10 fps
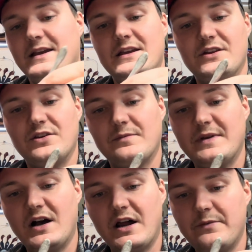you can be
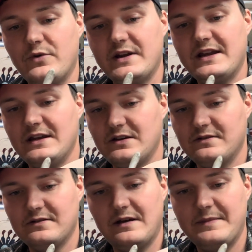on them one day
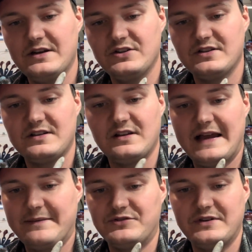and I mean just
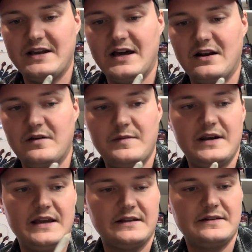absolutely not on them the next.